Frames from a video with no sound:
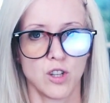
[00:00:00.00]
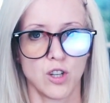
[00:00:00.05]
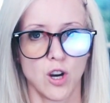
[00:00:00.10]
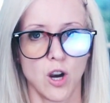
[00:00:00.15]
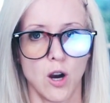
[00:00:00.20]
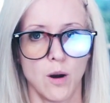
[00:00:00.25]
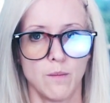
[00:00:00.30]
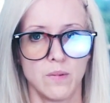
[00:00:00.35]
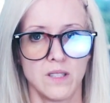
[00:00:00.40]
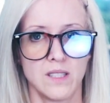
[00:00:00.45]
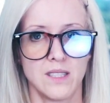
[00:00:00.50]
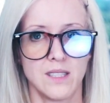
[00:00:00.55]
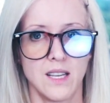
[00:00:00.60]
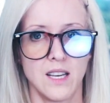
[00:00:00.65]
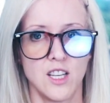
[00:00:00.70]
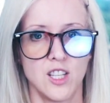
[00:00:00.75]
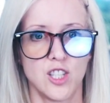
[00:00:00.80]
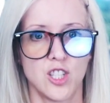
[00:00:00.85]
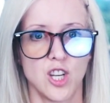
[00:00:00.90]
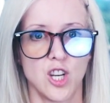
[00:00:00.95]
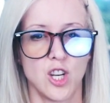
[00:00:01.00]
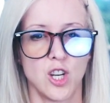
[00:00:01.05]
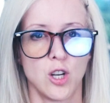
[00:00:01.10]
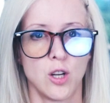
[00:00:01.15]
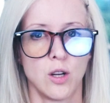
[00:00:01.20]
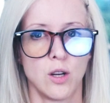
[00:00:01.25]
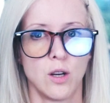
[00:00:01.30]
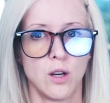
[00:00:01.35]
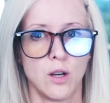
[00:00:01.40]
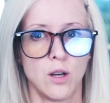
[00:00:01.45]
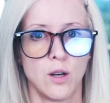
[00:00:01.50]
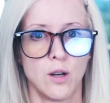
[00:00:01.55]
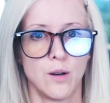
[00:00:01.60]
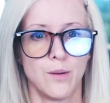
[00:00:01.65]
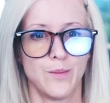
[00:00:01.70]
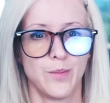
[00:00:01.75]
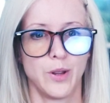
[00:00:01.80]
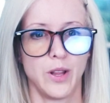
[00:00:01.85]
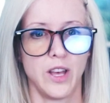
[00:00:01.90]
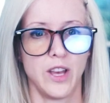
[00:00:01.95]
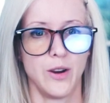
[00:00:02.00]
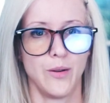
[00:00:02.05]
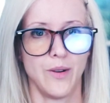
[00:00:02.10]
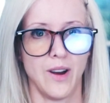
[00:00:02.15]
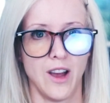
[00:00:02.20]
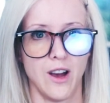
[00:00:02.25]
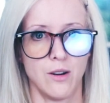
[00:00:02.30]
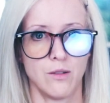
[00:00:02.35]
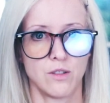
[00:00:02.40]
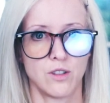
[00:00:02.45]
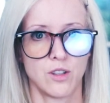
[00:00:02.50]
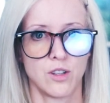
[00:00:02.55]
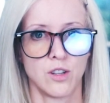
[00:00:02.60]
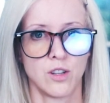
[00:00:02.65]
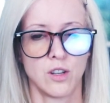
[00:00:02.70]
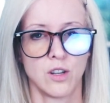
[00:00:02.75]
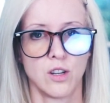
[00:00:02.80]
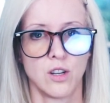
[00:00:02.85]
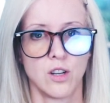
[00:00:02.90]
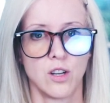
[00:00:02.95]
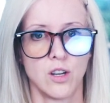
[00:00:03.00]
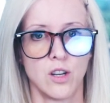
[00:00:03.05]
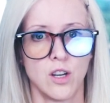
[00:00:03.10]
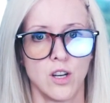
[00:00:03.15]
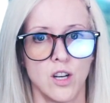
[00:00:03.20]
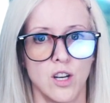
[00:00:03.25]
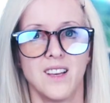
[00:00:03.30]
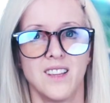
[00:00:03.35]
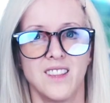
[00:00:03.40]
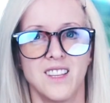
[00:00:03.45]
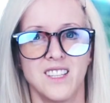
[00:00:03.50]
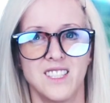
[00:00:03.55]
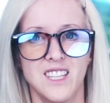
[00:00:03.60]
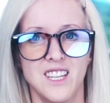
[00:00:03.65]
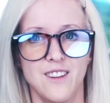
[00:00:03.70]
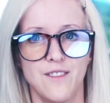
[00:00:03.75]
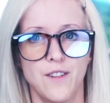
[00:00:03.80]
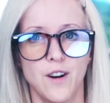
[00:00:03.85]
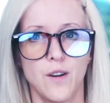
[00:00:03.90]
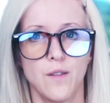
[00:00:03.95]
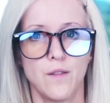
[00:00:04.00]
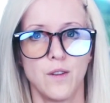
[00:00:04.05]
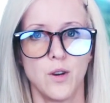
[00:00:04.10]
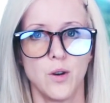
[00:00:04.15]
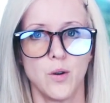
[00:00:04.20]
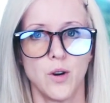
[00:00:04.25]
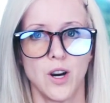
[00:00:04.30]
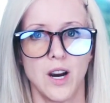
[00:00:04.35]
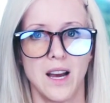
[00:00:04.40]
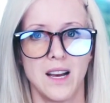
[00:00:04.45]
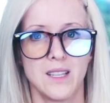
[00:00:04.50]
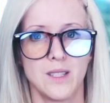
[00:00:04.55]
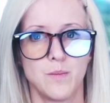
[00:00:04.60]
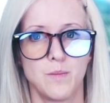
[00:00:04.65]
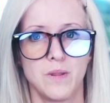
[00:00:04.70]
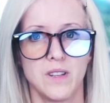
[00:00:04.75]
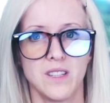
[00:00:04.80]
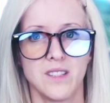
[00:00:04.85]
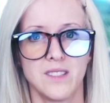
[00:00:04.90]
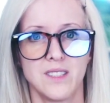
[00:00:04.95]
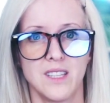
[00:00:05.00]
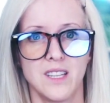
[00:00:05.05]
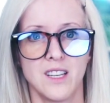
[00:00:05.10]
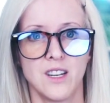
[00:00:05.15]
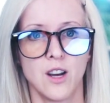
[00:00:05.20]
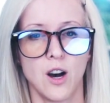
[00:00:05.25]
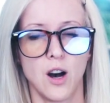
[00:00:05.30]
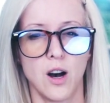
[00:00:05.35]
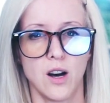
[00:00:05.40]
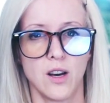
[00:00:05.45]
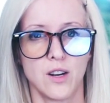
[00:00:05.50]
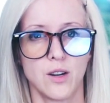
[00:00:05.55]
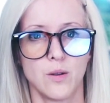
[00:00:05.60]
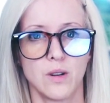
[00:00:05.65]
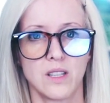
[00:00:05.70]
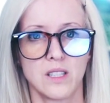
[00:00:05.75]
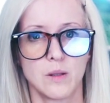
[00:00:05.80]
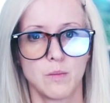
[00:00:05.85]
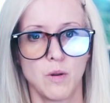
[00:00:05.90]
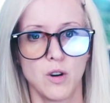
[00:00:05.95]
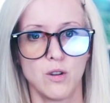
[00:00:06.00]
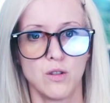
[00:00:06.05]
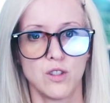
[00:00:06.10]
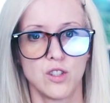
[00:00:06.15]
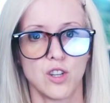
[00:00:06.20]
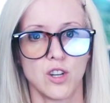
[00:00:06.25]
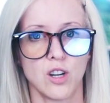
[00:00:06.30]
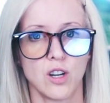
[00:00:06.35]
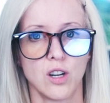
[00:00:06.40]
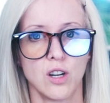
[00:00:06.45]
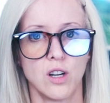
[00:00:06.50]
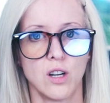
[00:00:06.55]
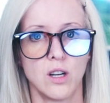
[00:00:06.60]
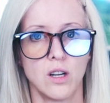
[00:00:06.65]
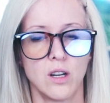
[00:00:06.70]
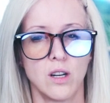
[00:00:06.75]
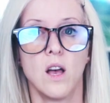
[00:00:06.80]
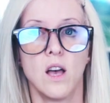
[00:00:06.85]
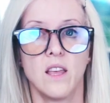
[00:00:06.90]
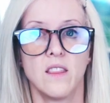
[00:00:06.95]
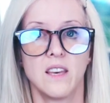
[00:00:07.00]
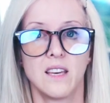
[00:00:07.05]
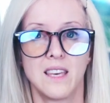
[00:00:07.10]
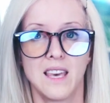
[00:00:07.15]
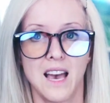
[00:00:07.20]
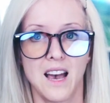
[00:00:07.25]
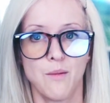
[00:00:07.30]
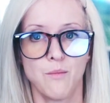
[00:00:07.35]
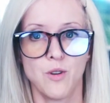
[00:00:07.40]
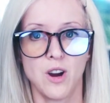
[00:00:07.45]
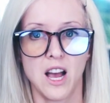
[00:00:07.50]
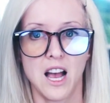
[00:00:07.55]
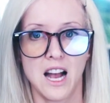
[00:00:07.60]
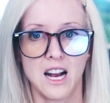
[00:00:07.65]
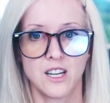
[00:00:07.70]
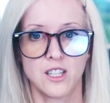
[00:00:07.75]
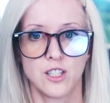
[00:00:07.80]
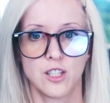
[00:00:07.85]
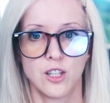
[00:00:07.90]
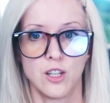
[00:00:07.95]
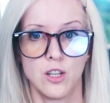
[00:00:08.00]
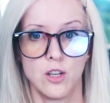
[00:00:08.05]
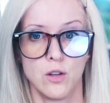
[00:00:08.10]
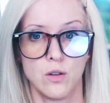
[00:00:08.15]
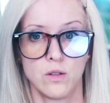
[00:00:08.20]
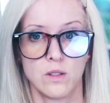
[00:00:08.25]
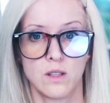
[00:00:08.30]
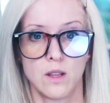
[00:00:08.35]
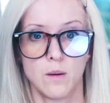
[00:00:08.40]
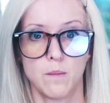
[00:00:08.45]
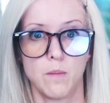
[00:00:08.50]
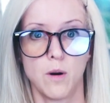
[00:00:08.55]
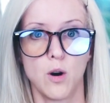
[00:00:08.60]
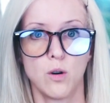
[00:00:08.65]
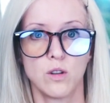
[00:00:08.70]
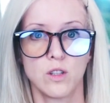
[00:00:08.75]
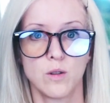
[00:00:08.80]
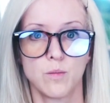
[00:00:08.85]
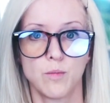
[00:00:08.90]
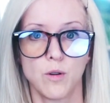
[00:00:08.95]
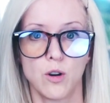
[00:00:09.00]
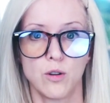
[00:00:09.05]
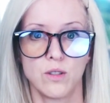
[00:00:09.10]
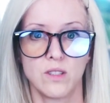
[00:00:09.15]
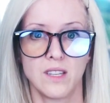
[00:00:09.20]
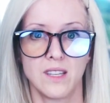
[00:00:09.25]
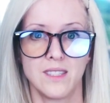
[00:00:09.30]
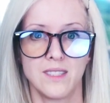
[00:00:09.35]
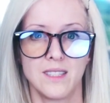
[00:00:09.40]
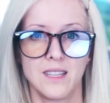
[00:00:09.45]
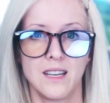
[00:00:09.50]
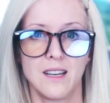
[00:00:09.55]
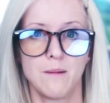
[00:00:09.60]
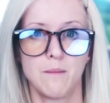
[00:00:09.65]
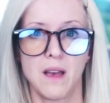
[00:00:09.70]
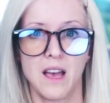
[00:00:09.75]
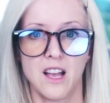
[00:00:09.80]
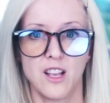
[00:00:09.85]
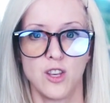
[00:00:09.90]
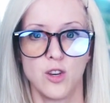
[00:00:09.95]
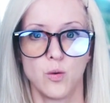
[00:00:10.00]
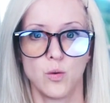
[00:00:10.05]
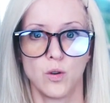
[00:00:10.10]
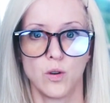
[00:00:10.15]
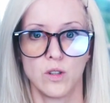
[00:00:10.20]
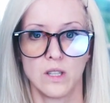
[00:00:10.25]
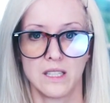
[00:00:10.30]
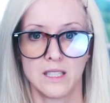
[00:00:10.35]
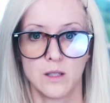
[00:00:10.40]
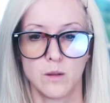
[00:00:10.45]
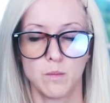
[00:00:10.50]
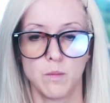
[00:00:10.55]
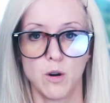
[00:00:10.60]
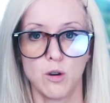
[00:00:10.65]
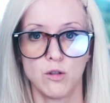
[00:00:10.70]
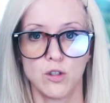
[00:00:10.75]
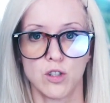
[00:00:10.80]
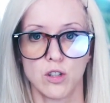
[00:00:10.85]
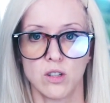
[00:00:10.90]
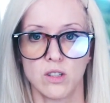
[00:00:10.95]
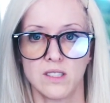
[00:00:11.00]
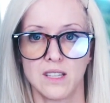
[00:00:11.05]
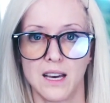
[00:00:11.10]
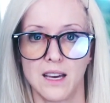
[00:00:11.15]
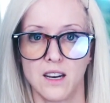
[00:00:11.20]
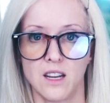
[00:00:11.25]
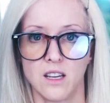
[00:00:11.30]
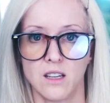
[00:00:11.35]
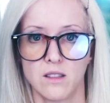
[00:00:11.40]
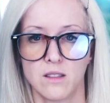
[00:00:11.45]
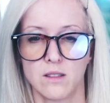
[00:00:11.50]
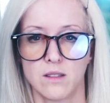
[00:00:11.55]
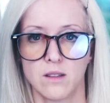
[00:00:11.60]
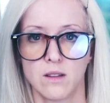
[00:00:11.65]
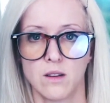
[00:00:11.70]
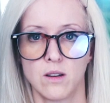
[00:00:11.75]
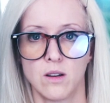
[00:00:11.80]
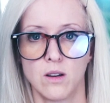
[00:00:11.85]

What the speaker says: compensation, play around. The default viewer has built-in auto exposure. The camera actor used the post-processing manual exposure settings.